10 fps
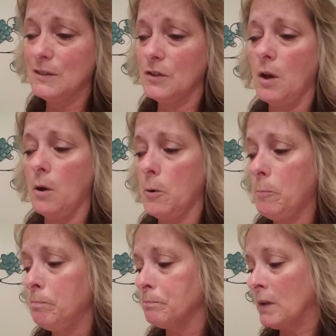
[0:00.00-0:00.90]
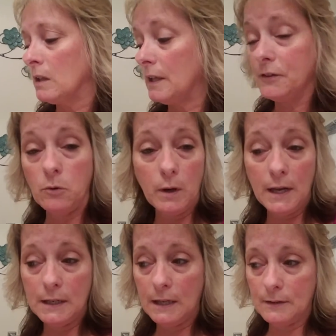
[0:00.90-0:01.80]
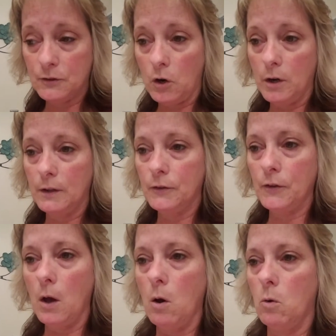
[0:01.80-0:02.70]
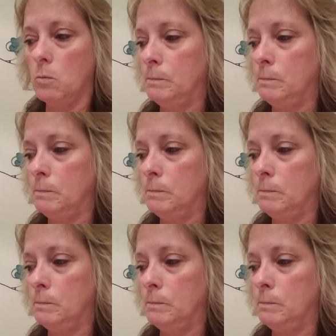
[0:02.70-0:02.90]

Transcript: So let's go ahead and get started. So